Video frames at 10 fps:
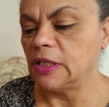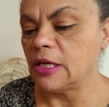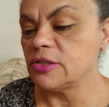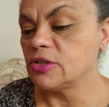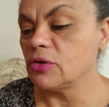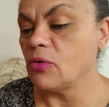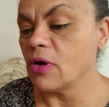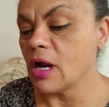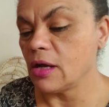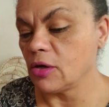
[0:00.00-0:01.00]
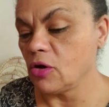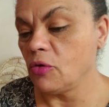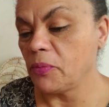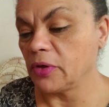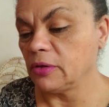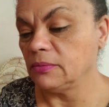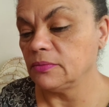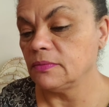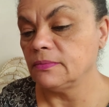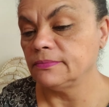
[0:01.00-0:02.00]
not sure how to open them,
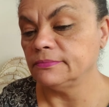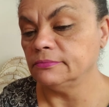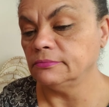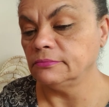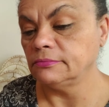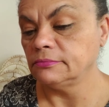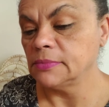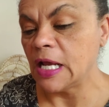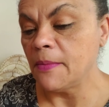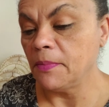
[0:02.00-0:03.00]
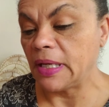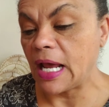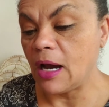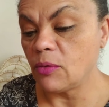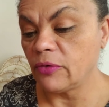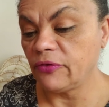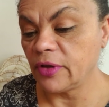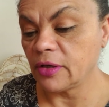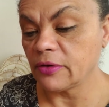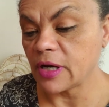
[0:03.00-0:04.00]
but I will
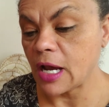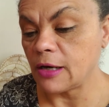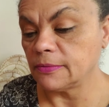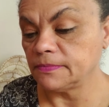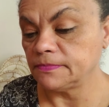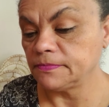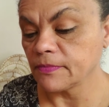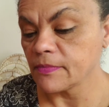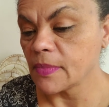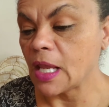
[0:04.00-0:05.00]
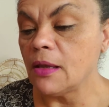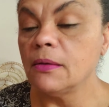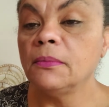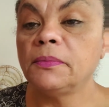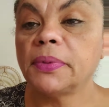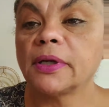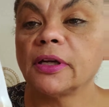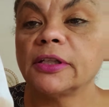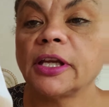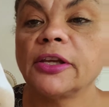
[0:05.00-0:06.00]
figure it out. But
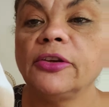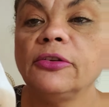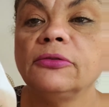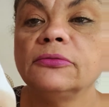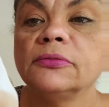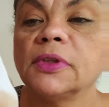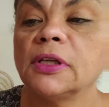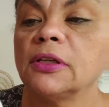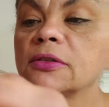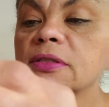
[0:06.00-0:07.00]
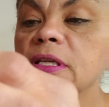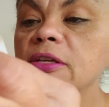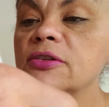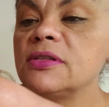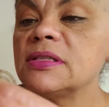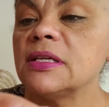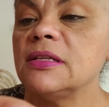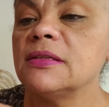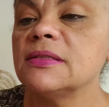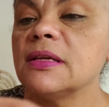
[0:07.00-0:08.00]
aren't they cute? And look, you see
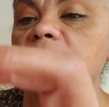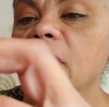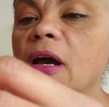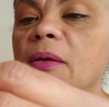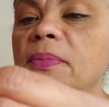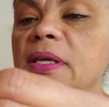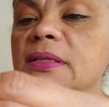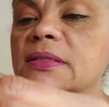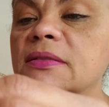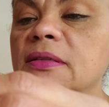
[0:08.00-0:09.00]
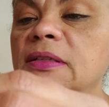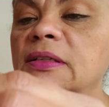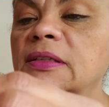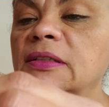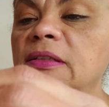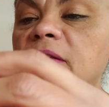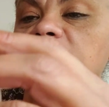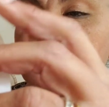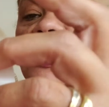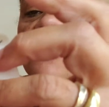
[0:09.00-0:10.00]
the Ziploc piece
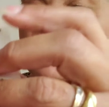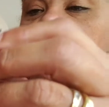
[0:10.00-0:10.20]
right